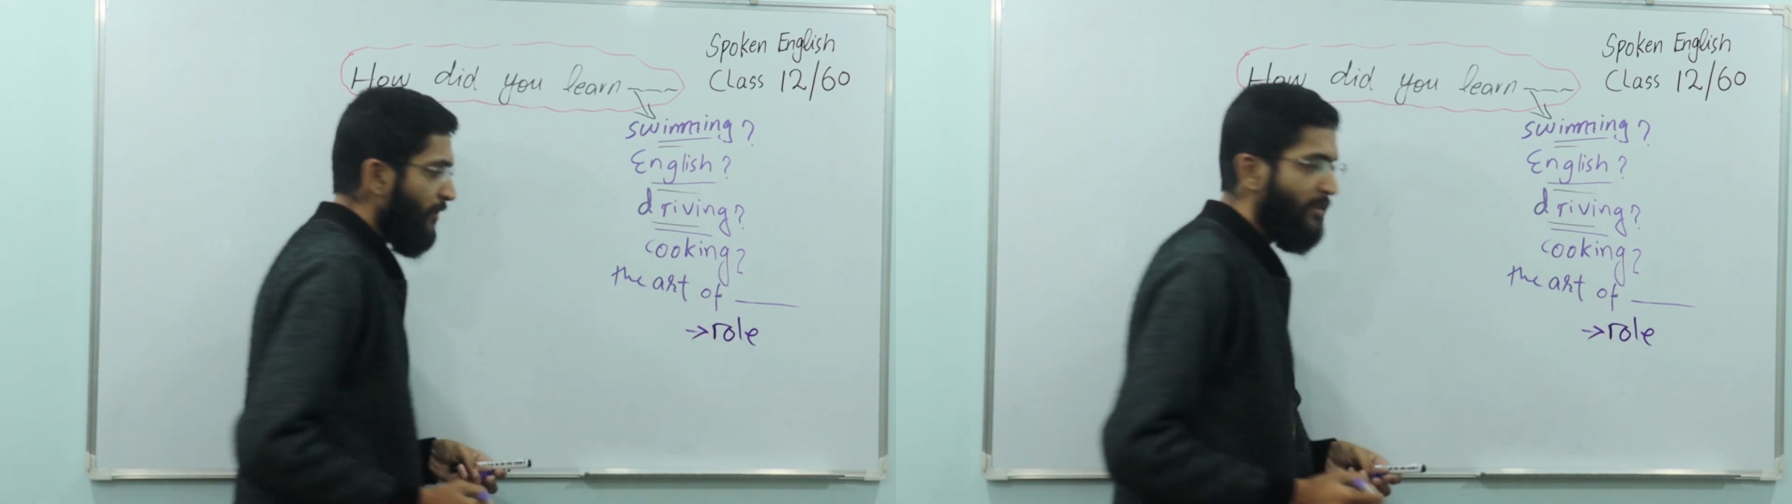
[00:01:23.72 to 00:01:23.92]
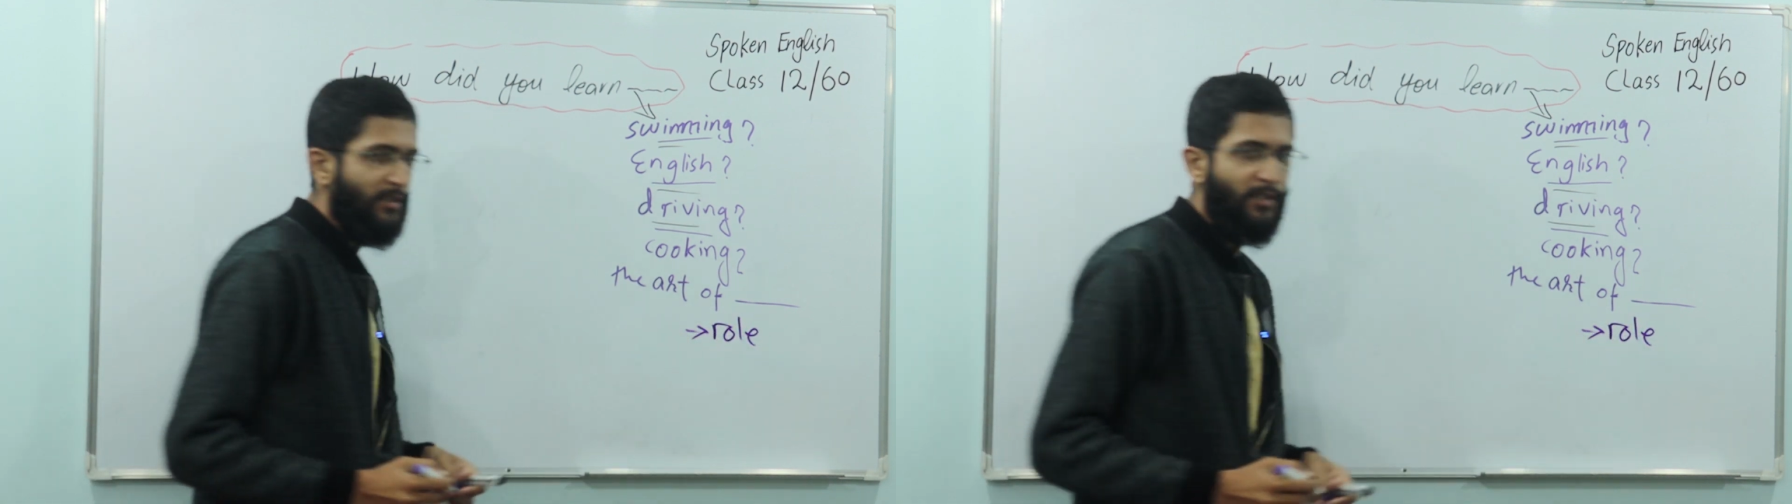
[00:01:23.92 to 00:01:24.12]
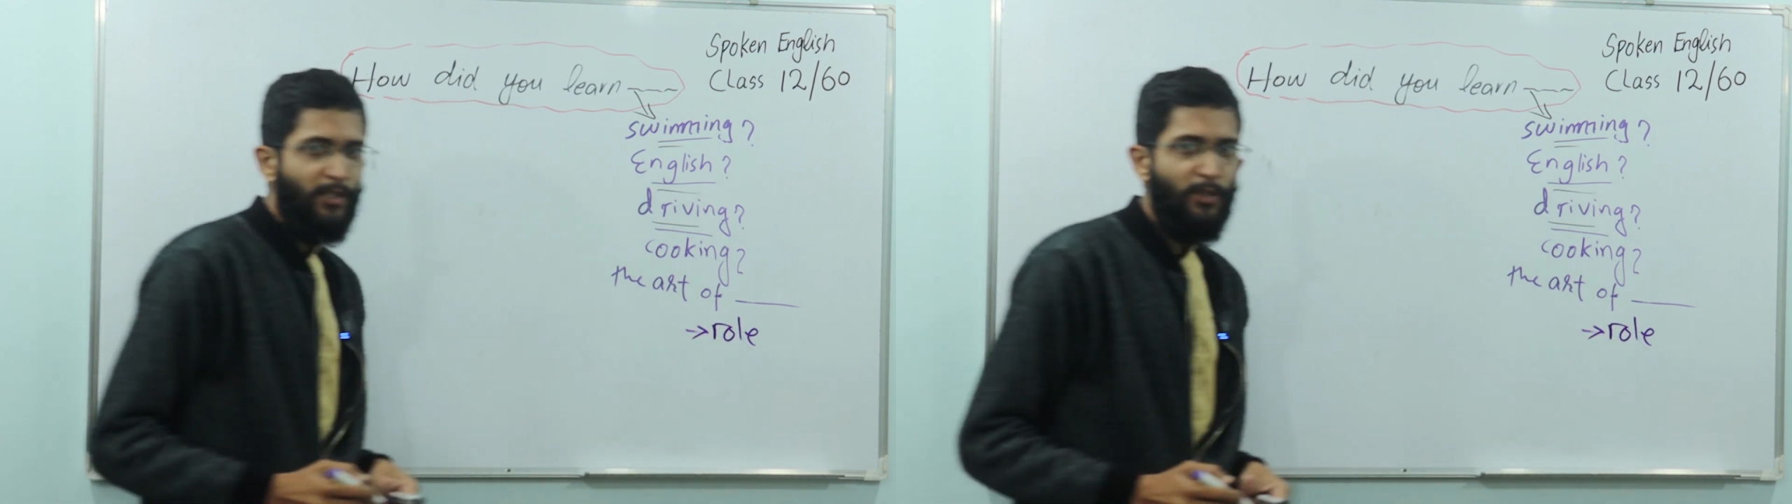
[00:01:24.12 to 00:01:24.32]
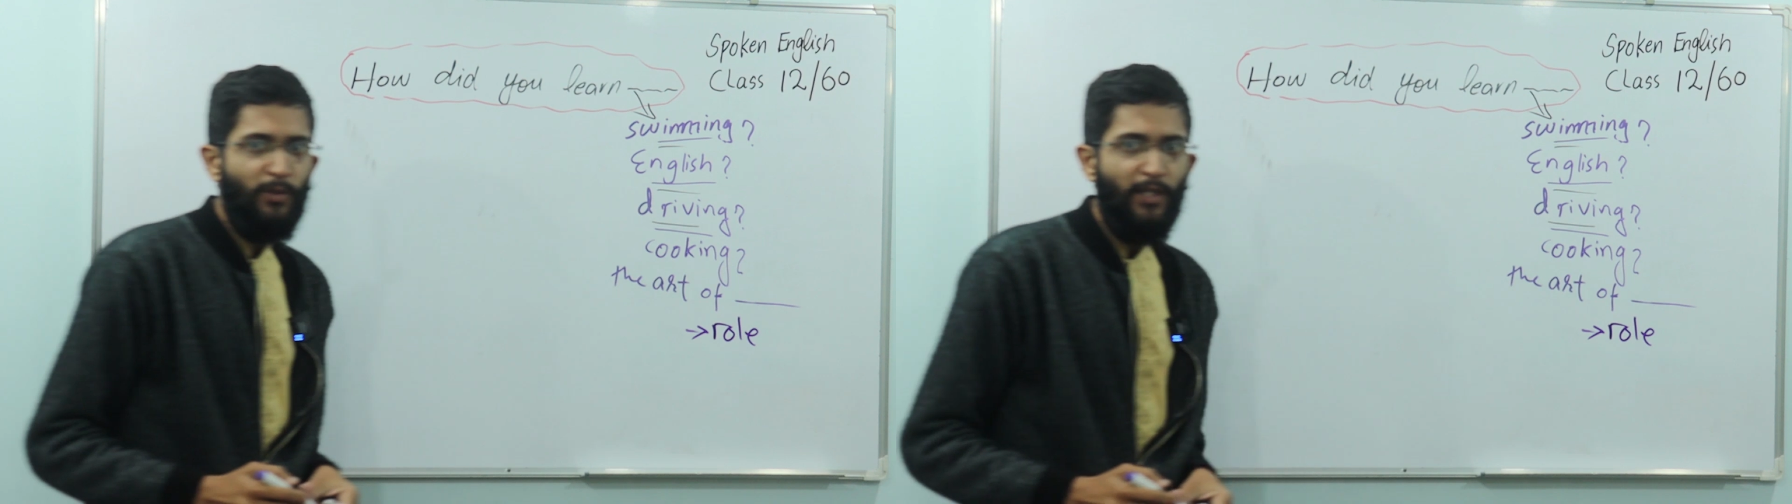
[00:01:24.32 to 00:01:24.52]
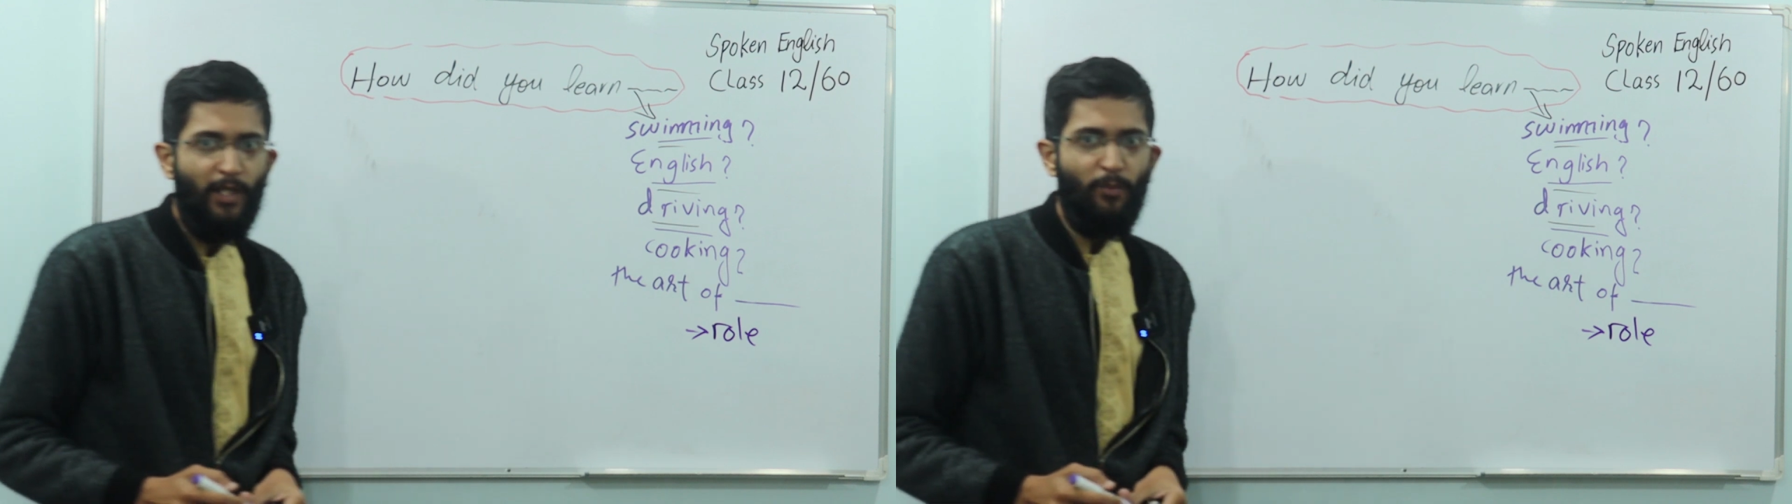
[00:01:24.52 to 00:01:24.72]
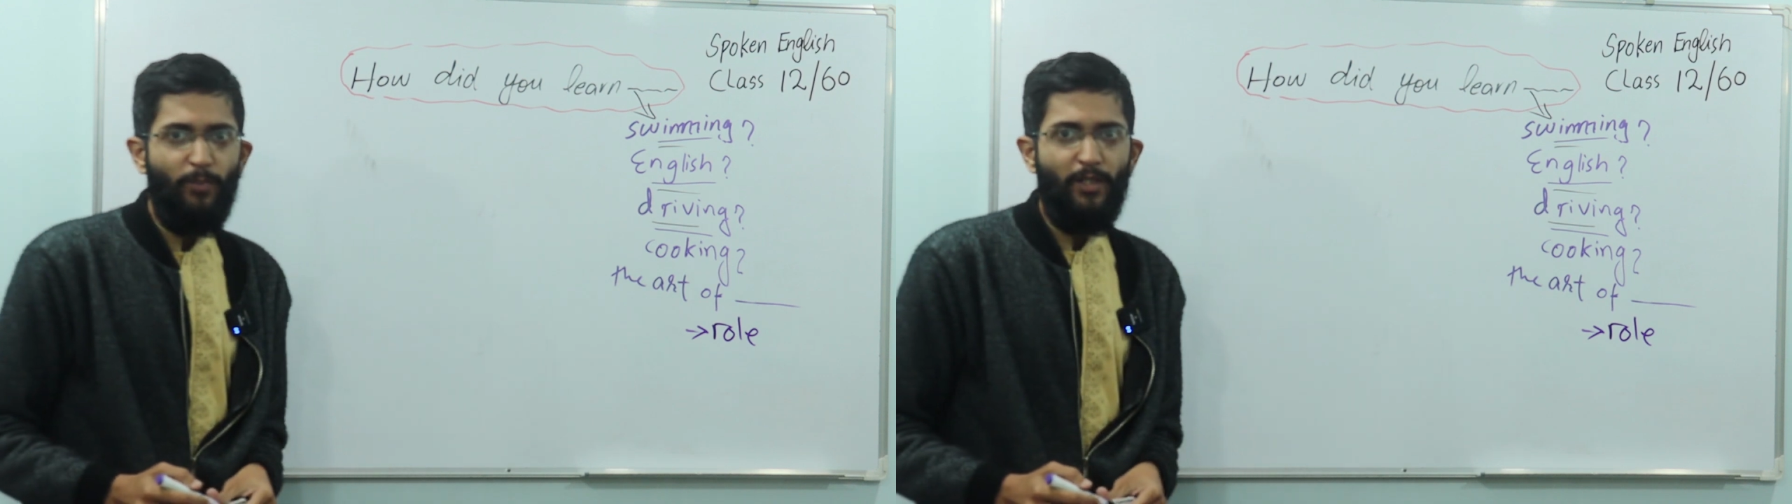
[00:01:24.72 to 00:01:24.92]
first you can